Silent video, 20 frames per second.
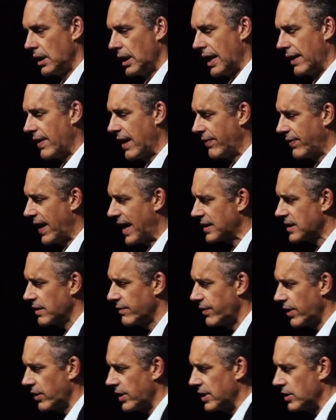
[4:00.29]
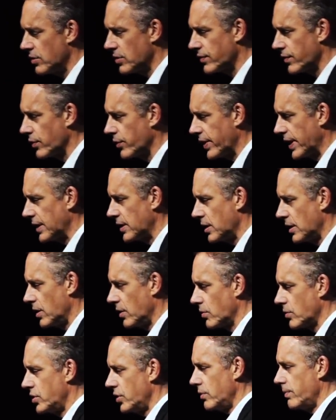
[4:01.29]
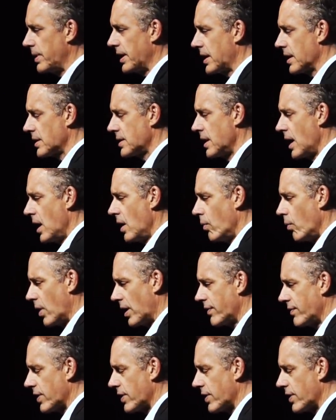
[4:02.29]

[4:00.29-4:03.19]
and that, that's a very useful thing to know too, because one of